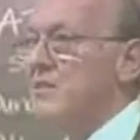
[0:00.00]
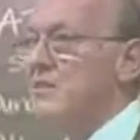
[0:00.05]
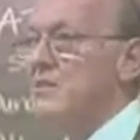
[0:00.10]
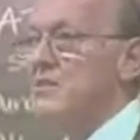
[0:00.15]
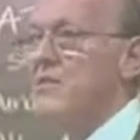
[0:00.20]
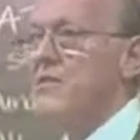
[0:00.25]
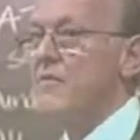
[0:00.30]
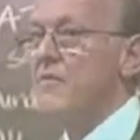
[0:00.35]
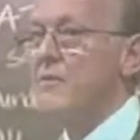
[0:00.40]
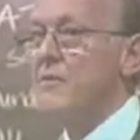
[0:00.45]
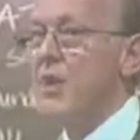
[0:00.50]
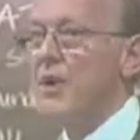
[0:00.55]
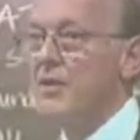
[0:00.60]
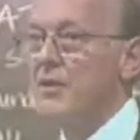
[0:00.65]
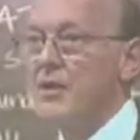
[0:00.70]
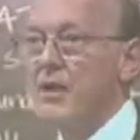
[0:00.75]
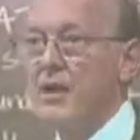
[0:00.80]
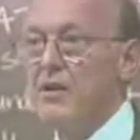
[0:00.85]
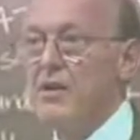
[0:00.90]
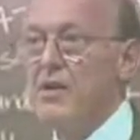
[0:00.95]
crisis
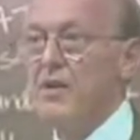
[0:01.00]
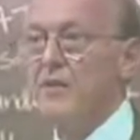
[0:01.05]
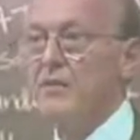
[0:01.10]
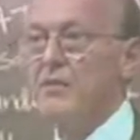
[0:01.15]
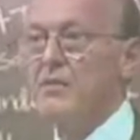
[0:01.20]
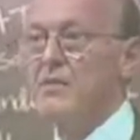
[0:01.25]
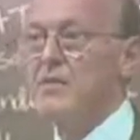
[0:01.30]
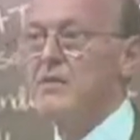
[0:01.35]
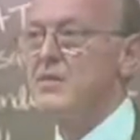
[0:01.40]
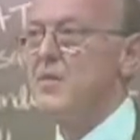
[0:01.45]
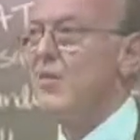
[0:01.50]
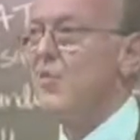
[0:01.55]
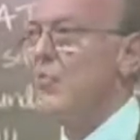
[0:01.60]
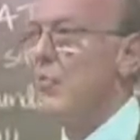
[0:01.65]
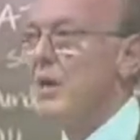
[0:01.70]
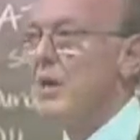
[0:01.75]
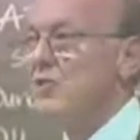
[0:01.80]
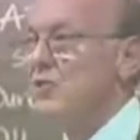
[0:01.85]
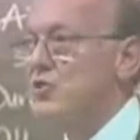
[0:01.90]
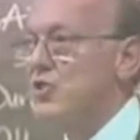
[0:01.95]
of the modern era.
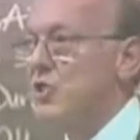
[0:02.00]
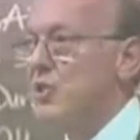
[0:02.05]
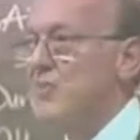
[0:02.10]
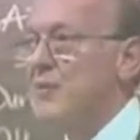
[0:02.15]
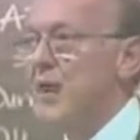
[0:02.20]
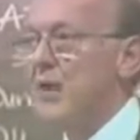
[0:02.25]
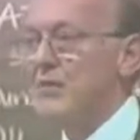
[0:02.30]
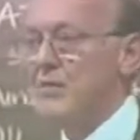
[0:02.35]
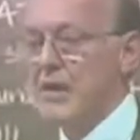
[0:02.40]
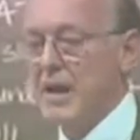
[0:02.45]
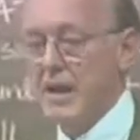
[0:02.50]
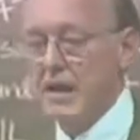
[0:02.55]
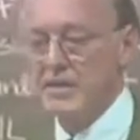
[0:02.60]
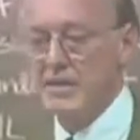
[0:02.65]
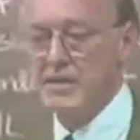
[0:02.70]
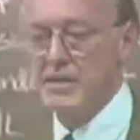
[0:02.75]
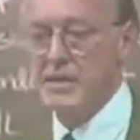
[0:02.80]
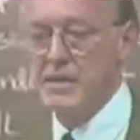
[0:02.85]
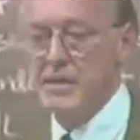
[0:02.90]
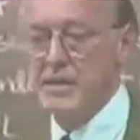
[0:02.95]
There's no question
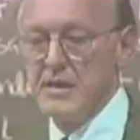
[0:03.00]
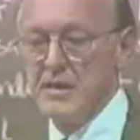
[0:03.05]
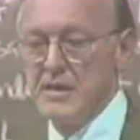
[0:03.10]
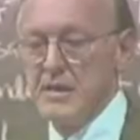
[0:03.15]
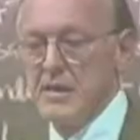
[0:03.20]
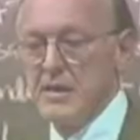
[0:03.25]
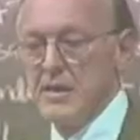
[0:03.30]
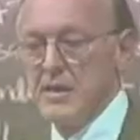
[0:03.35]
about that.